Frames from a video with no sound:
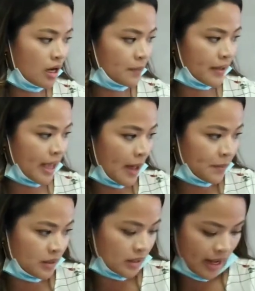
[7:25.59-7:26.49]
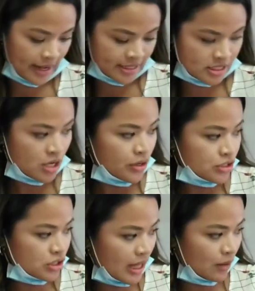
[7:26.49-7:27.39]
capitalize, so
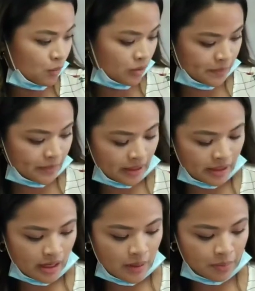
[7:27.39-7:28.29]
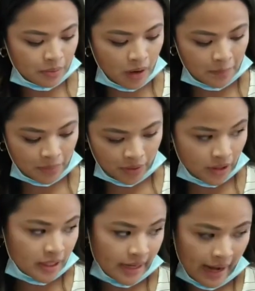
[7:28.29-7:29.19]
that would be a proper
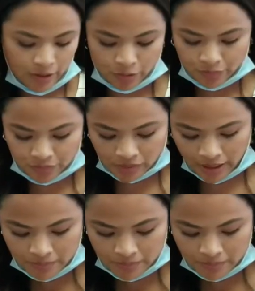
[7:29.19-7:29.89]
noun. Okay.